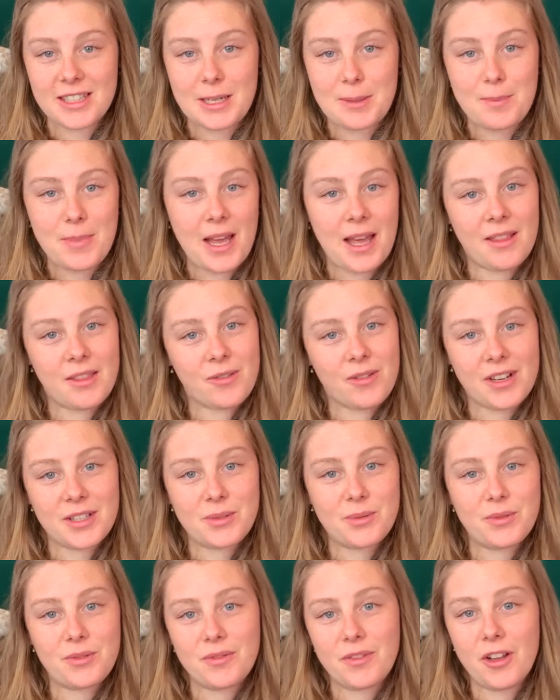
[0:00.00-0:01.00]
leap and the
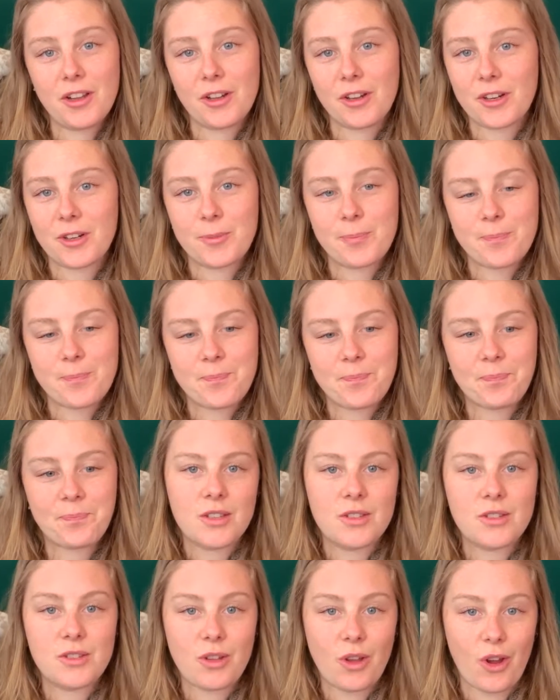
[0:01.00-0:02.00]
rest will follow.
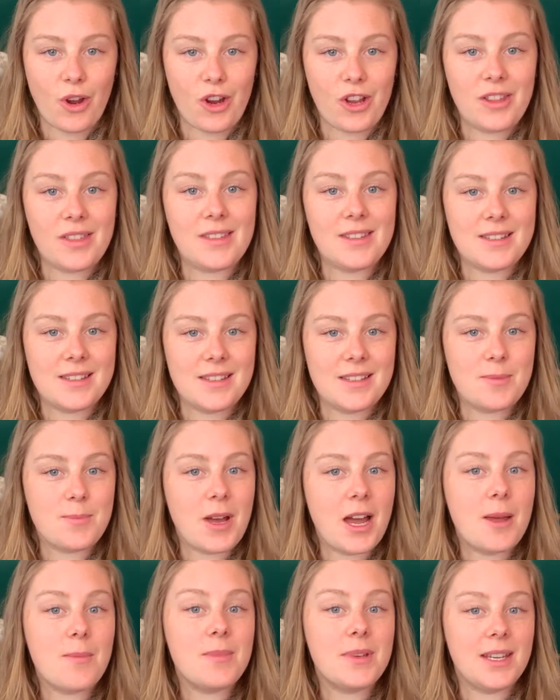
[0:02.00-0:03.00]
So this is
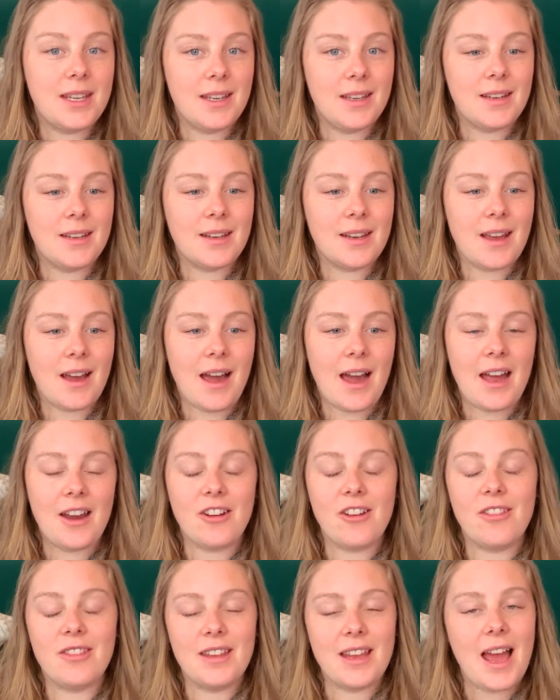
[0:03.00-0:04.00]
my beginner guide
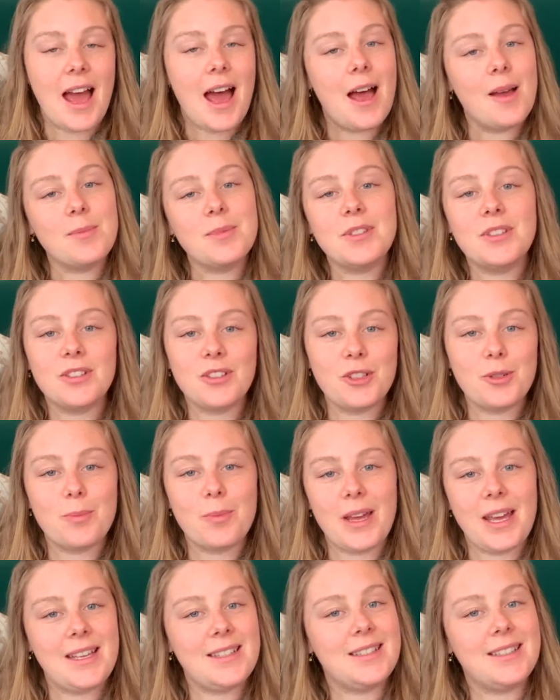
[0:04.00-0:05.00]
on the absolute
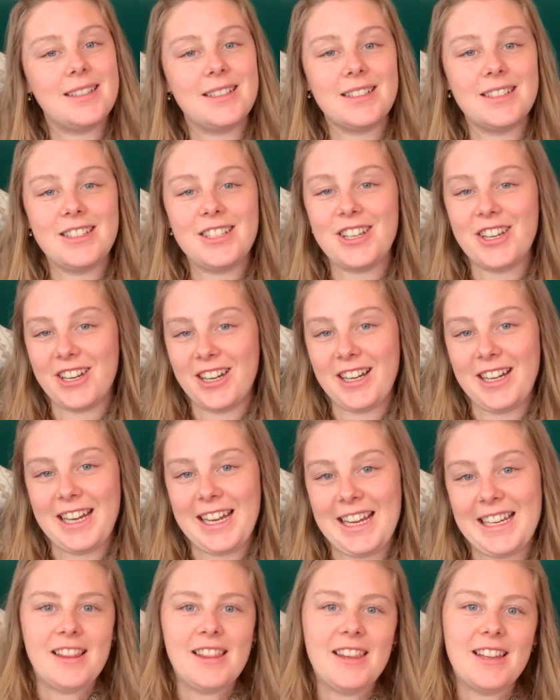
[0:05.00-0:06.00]
basics you're gonna
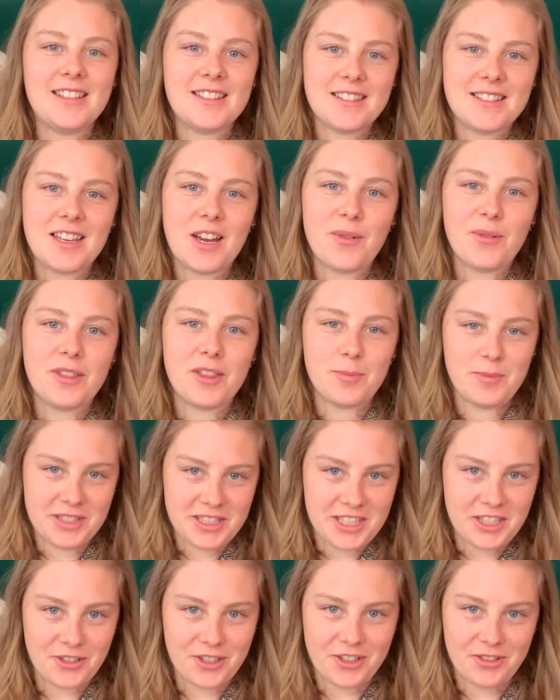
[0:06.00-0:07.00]
need. Let's start with the
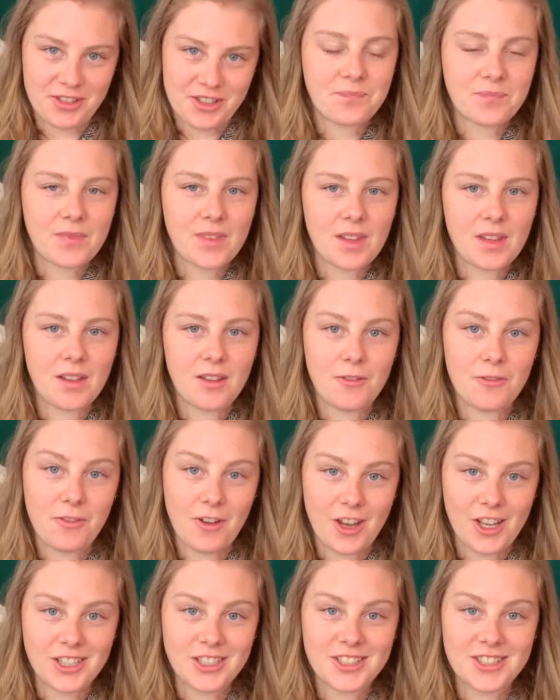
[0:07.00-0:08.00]
materials.
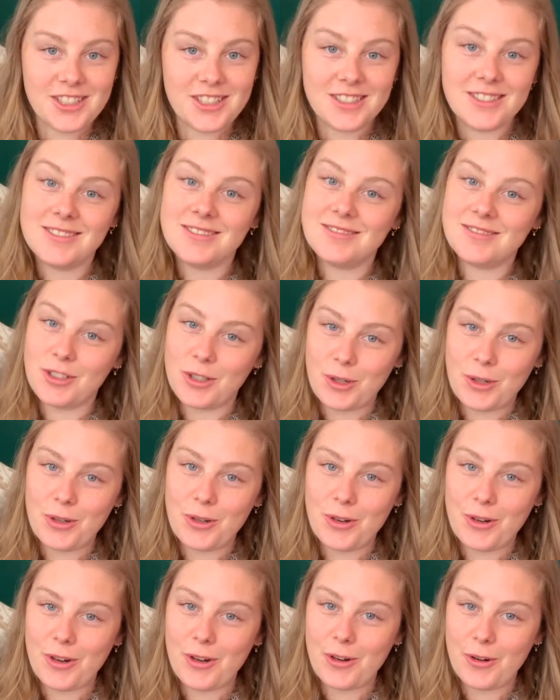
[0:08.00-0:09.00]
First,
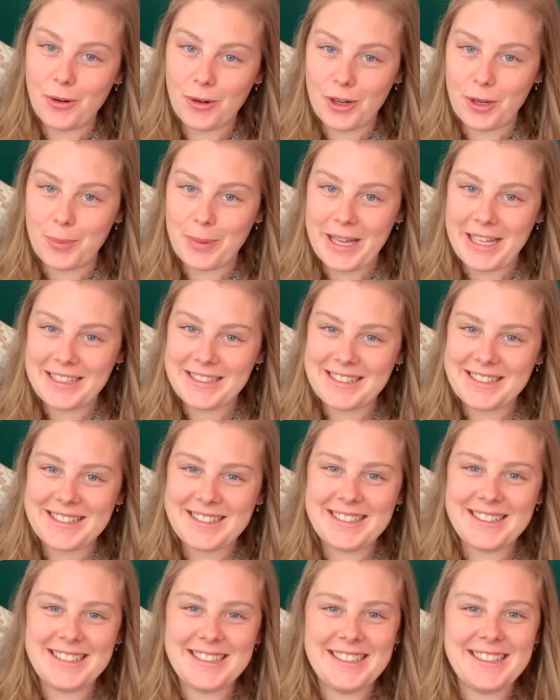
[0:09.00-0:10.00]
oil paints.
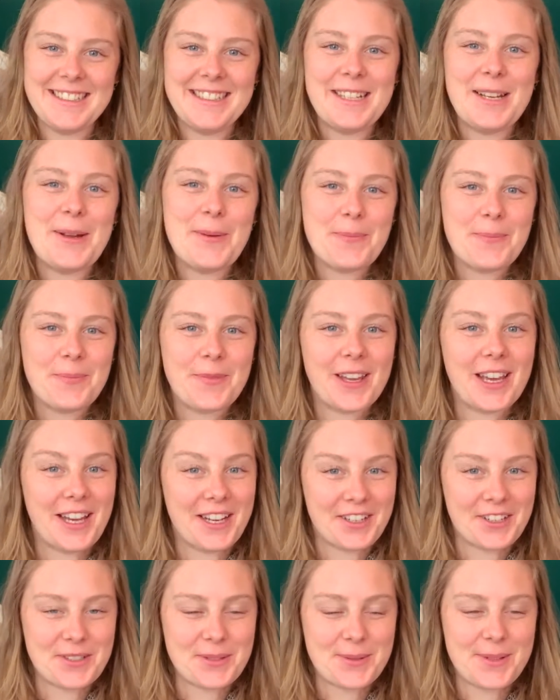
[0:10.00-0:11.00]
Kind
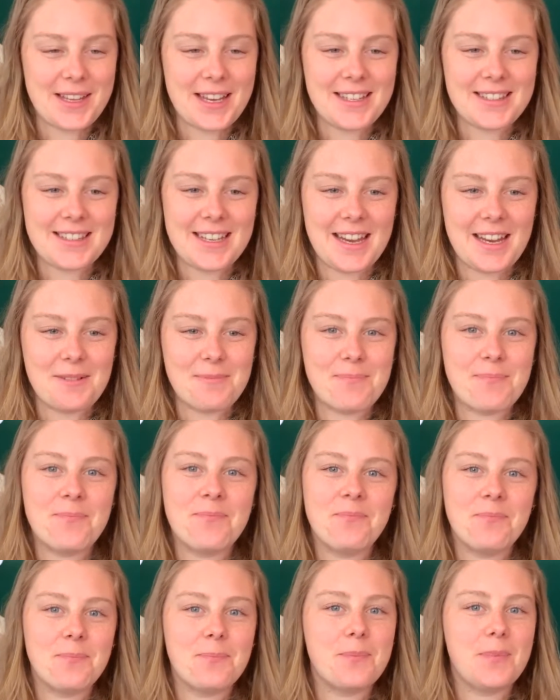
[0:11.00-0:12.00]
of goes without saying,
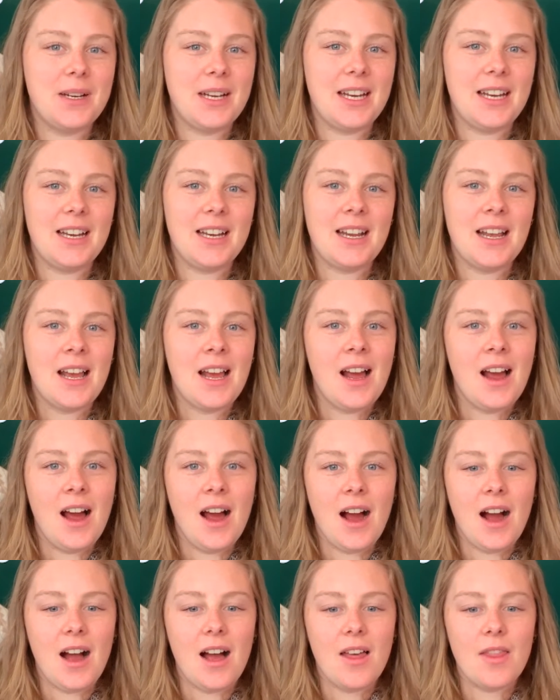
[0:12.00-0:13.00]
but
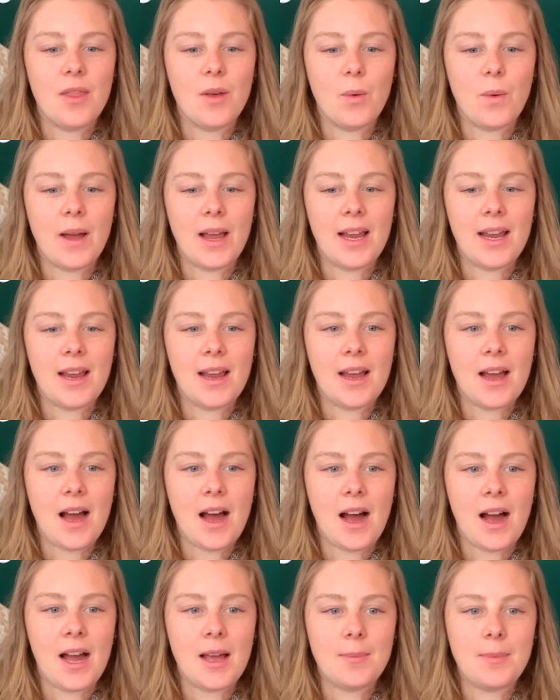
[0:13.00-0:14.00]
the way
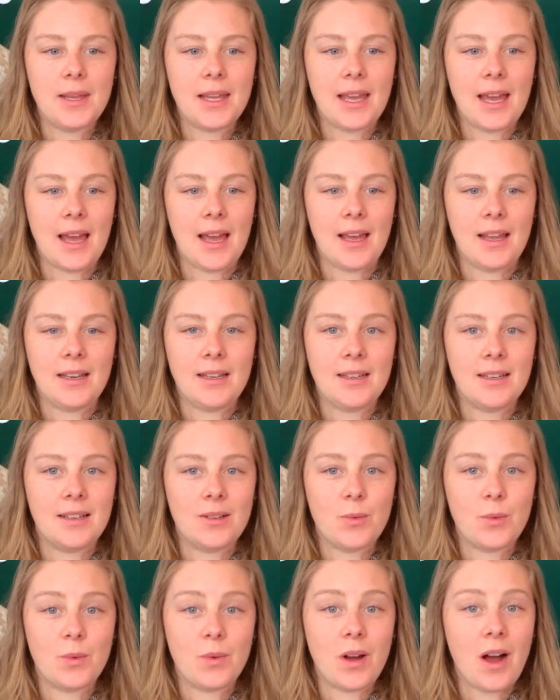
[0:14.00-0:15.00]
I began,
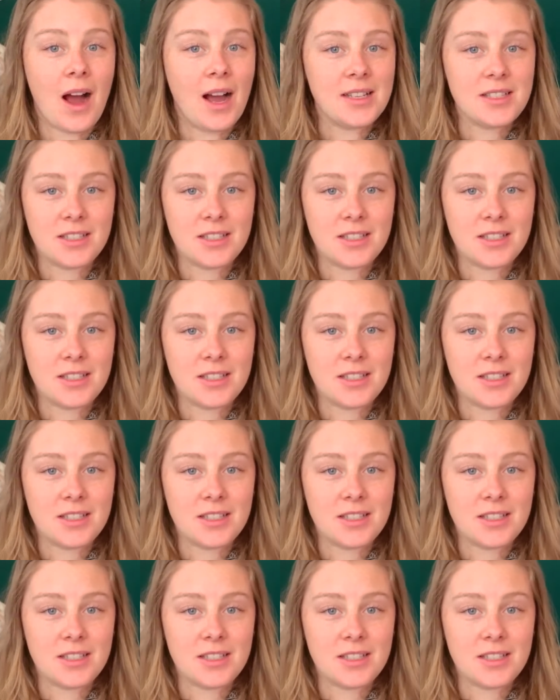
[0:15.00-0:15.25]
I